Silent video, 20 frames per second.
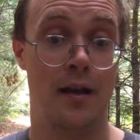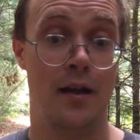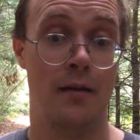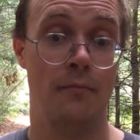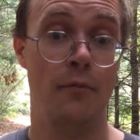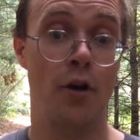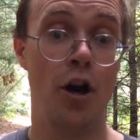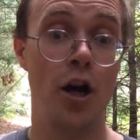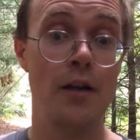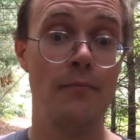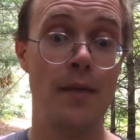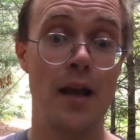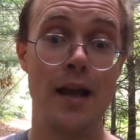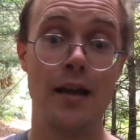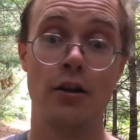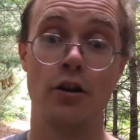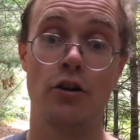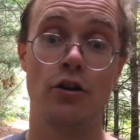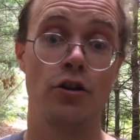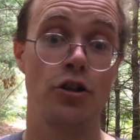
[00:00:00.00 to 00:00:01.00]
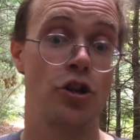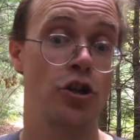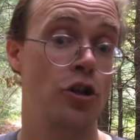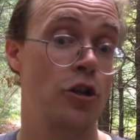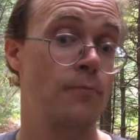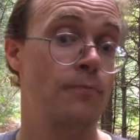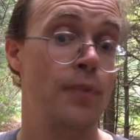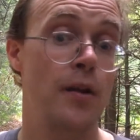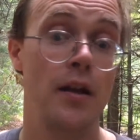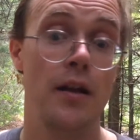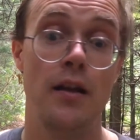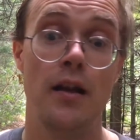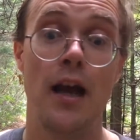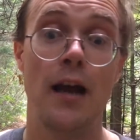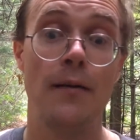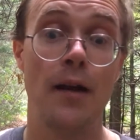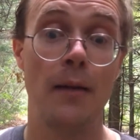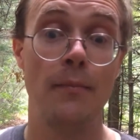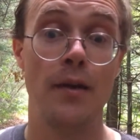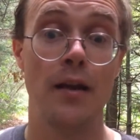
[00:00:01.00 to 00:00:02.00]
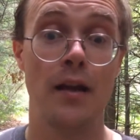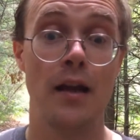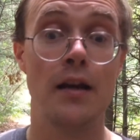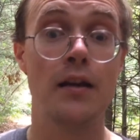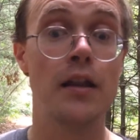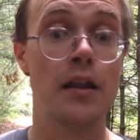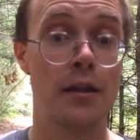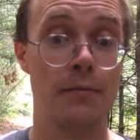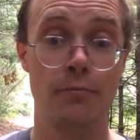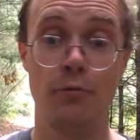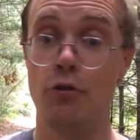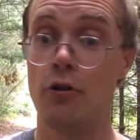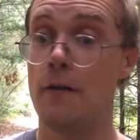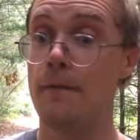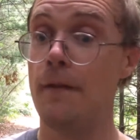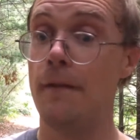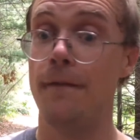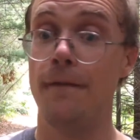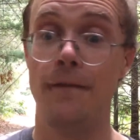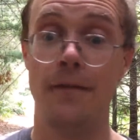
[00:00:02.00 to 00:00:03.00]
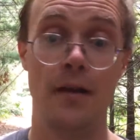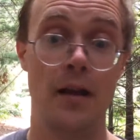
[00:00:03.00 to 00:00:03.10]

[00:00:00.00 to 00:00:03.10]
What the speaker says: Mario Maker should be, I mean, it's more of a,